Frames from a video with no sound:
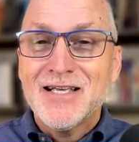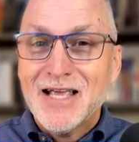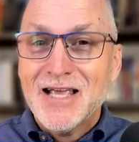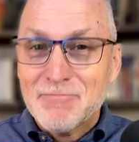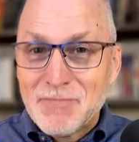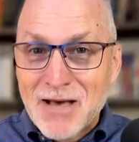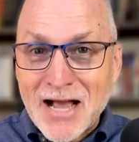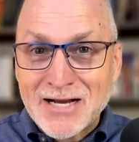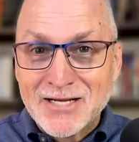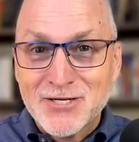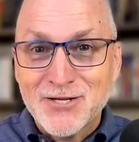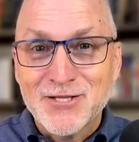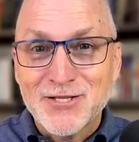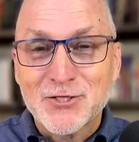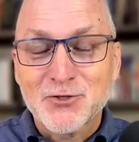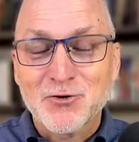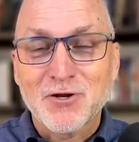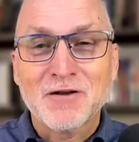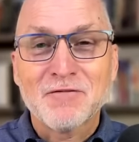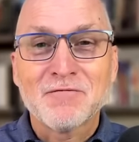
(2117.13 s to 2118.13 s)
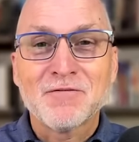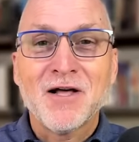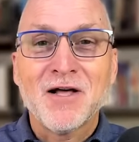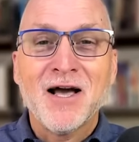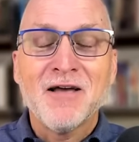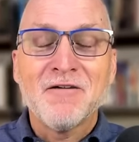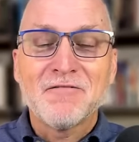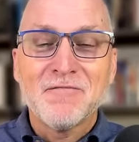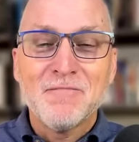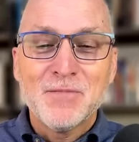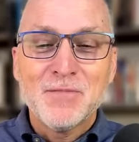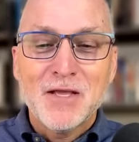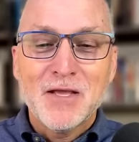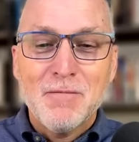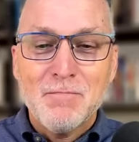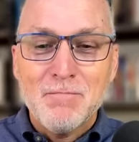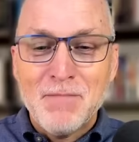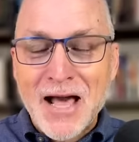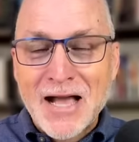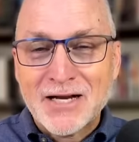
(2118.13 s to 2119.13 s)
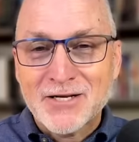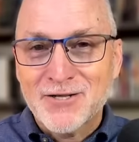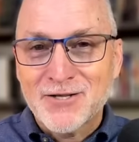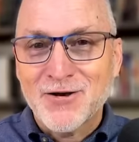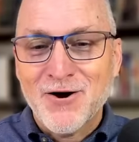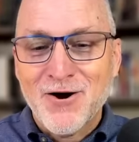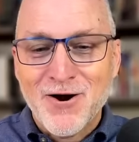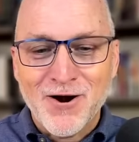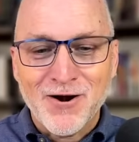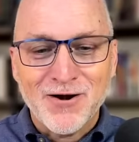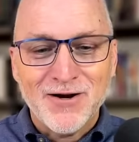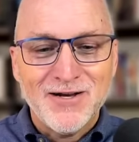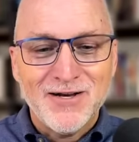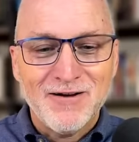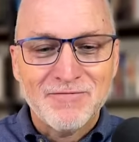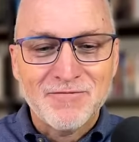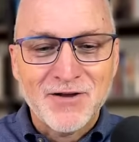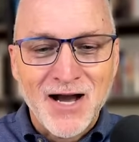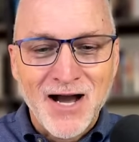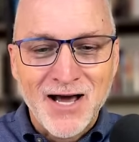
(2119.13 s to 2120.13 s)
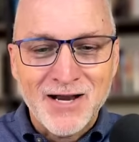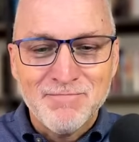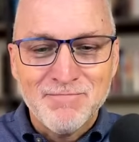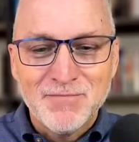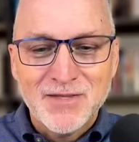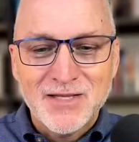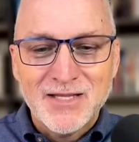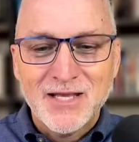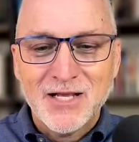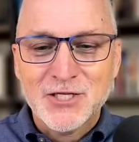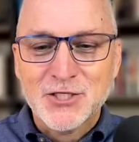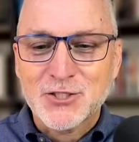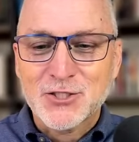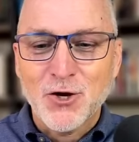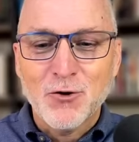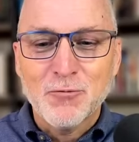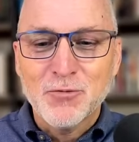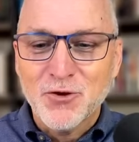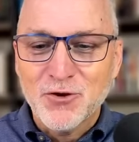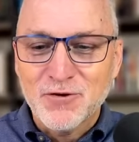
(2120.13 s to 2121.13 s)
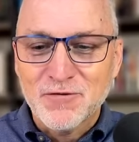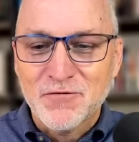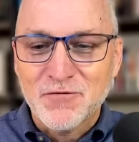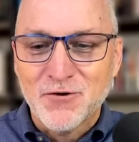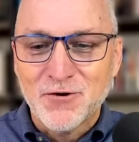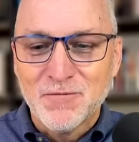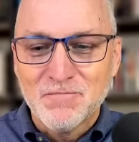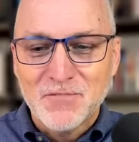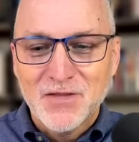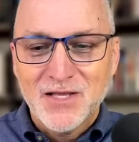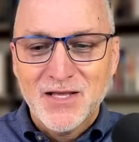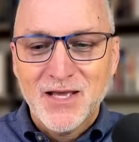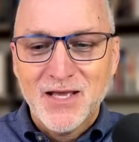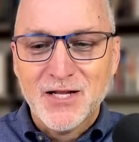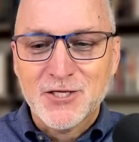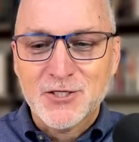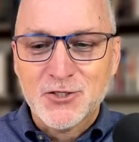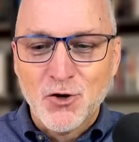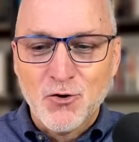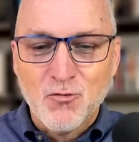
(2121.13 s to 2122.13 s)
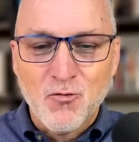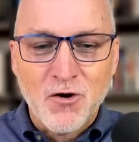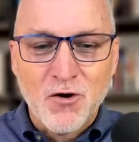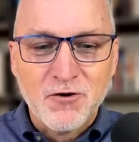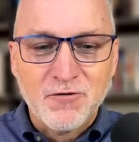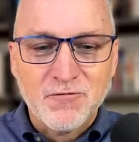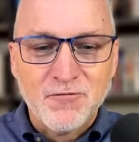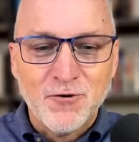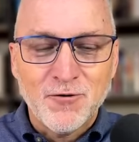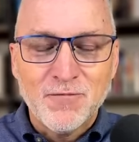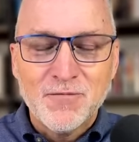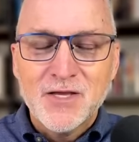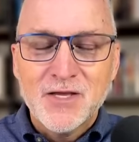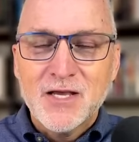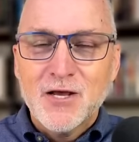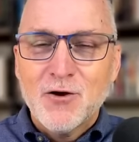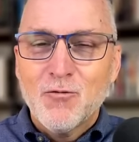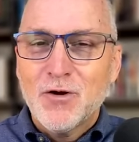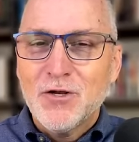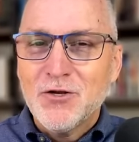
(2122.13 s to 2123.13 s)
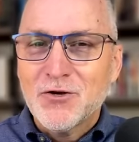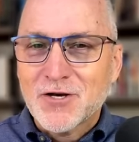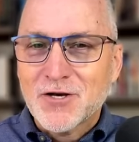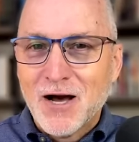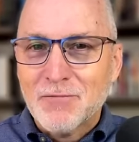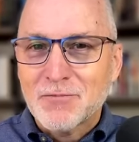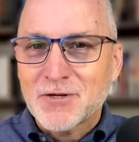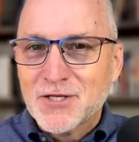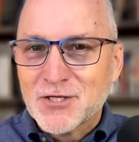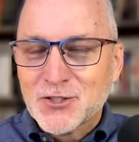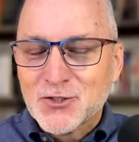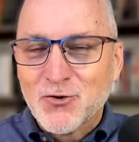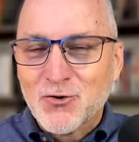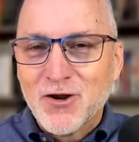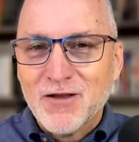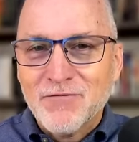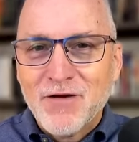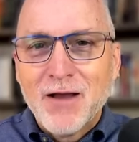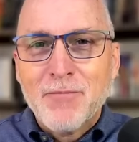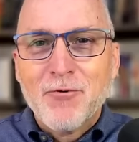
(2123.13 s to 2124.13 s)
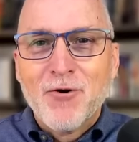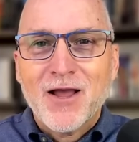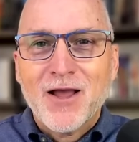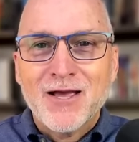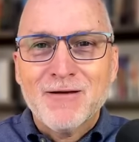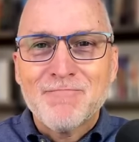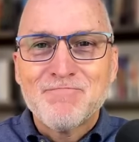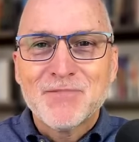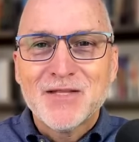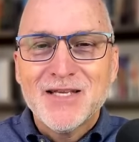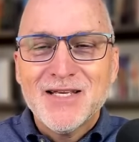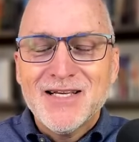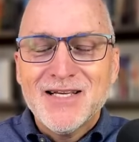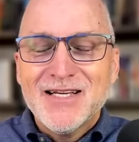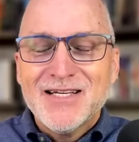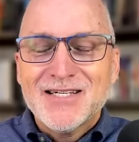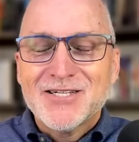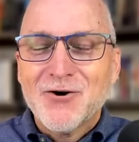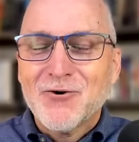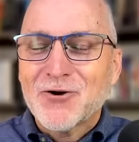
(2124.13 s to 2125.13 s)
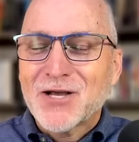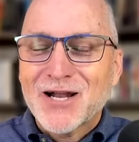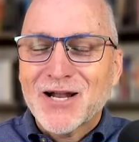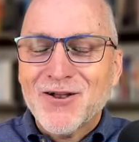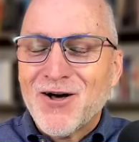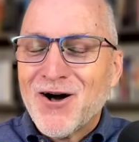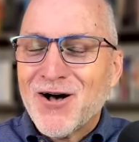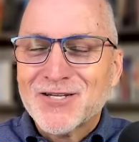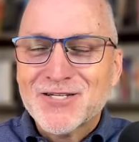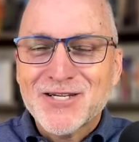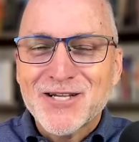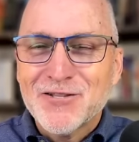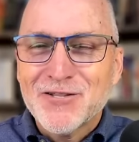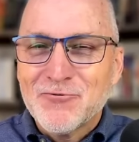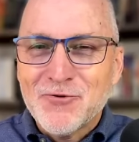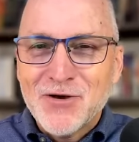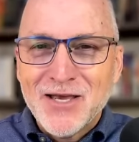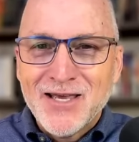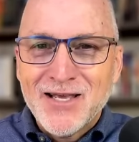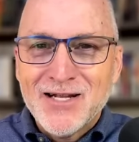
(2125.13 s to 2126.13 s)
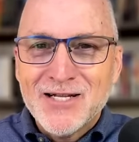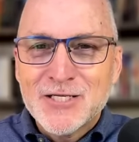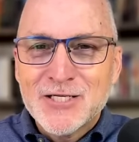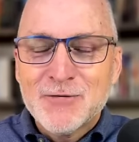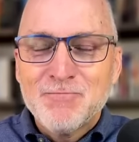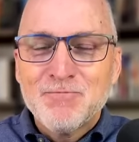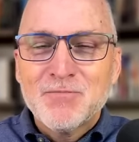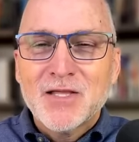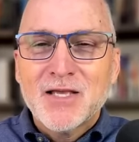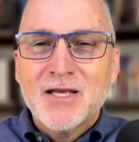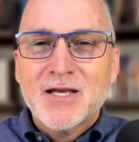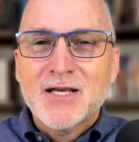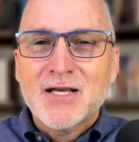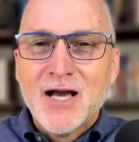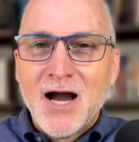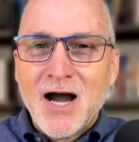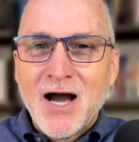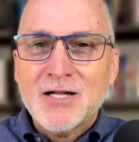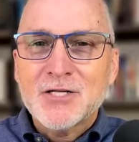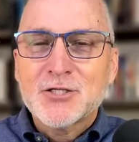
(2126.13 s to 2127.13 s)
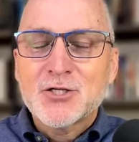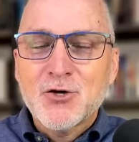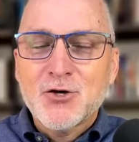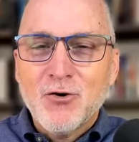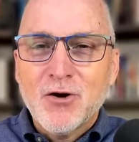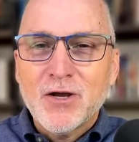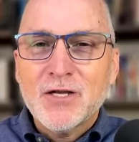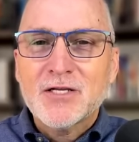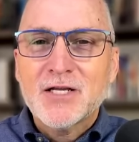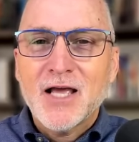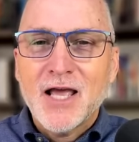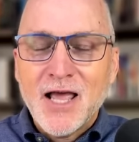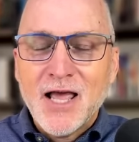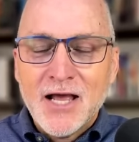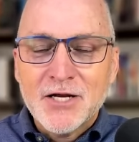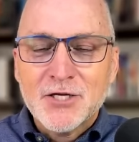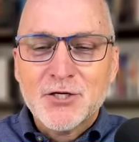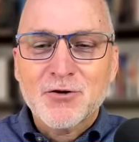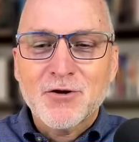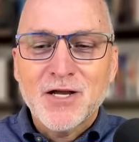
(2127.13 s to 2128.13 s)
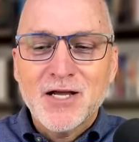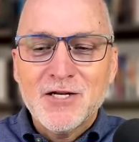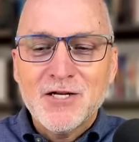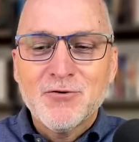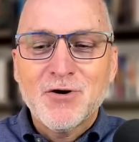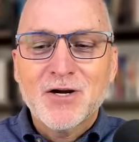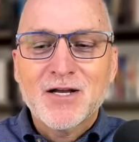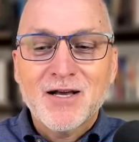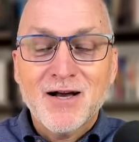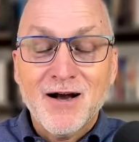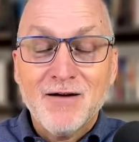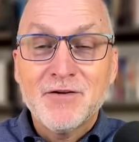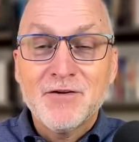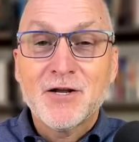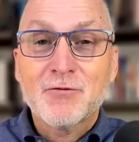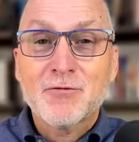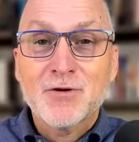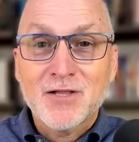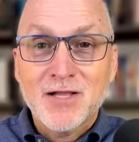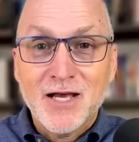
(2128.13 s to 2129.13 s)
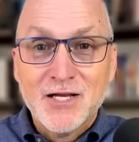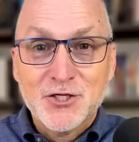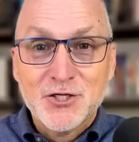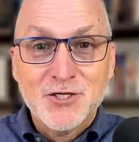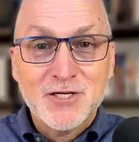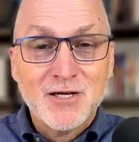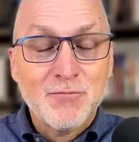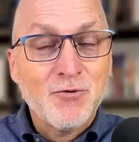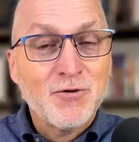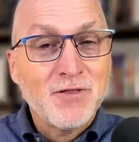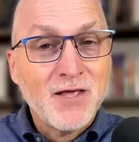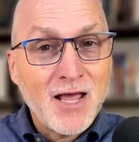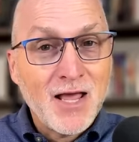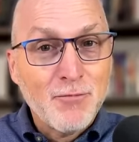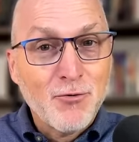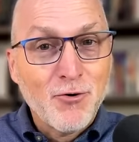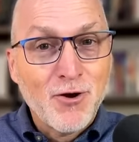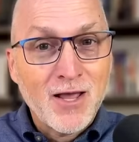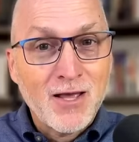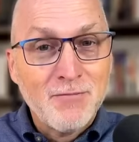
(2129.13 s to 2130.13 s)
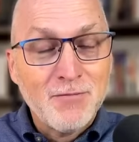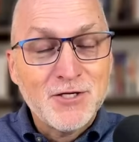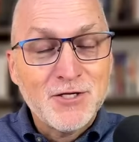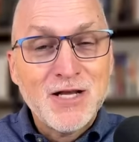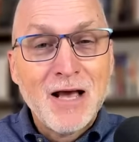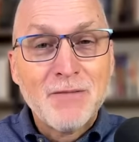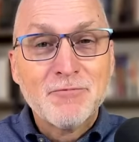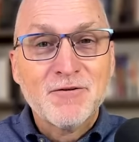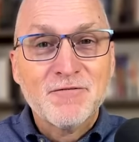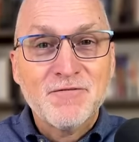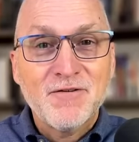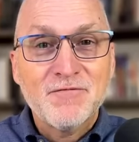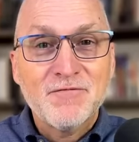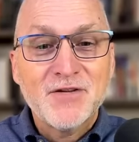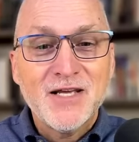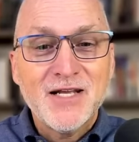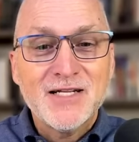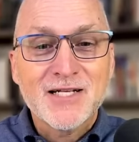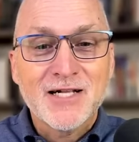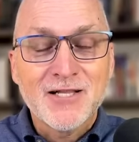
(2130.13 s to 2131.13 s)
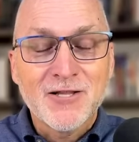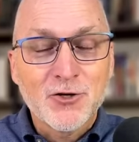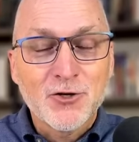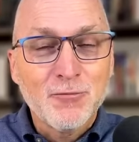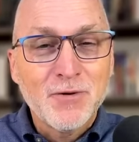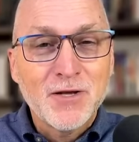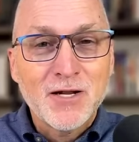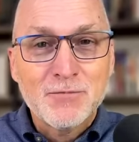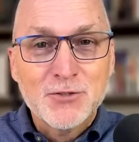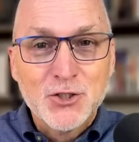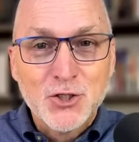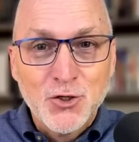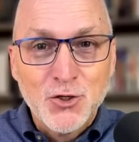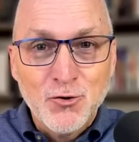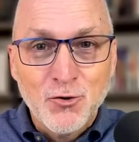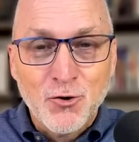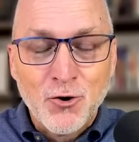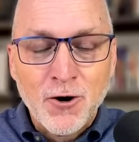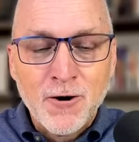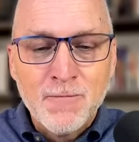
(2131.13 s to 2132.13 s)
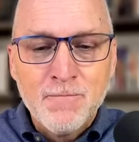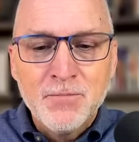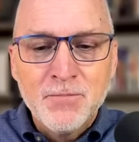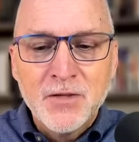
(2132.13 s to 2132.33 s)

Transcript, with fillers: back to the tree of life, back to the heart of God. It's so beautiful. It's so wonderful. When you come to the story of Abraham, don't get lost in the weeds. God's going to enter into a covenant relationship with Abraham. And chapter 15 is a little bit obscure,